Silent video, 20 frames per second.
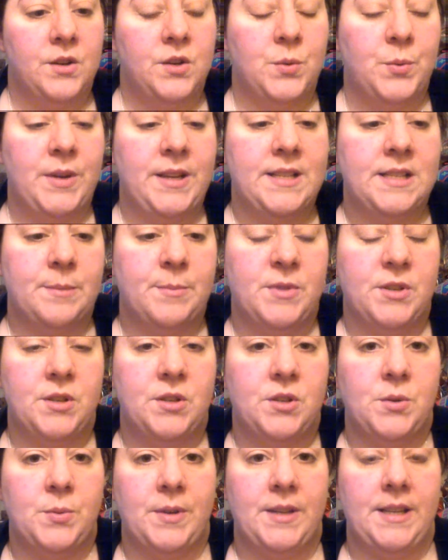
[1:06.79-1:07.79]

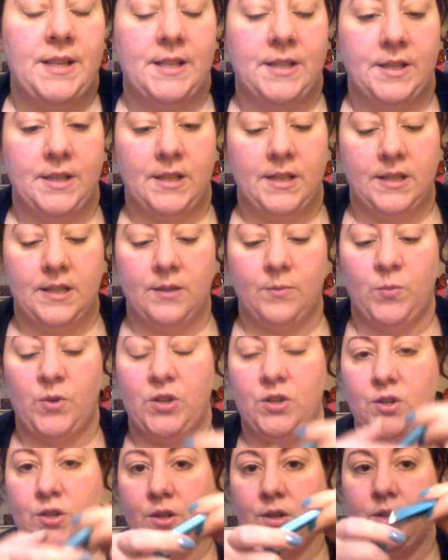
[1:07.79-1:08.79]
Tweezerman tweezers,
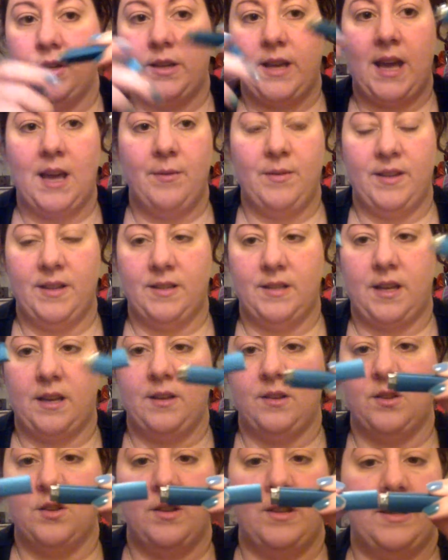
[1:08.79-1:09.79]
which came in this
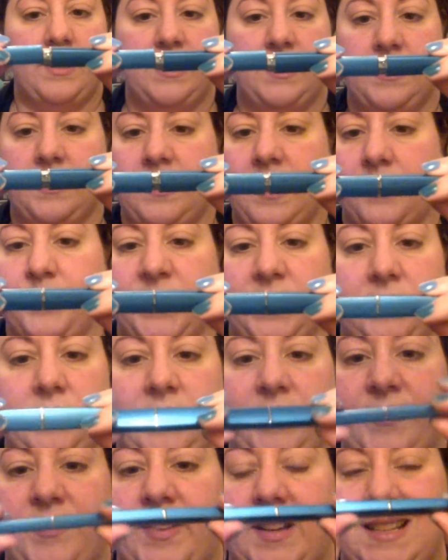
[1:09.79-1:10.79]

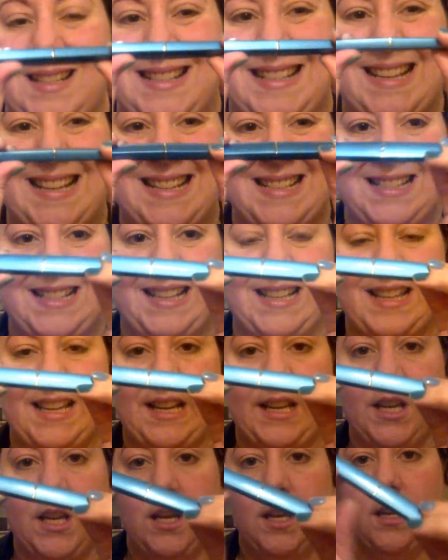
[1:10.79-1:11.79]
absolutely fantastic
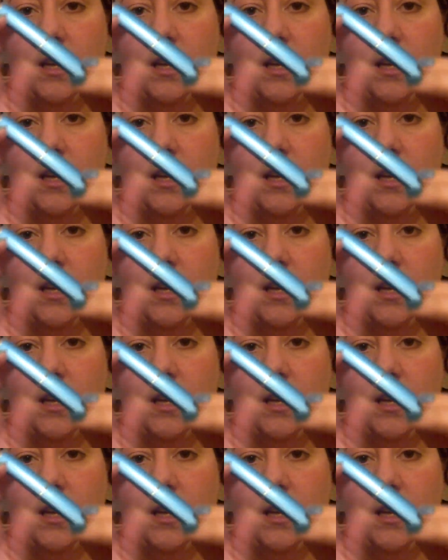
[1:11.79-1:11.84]
thing.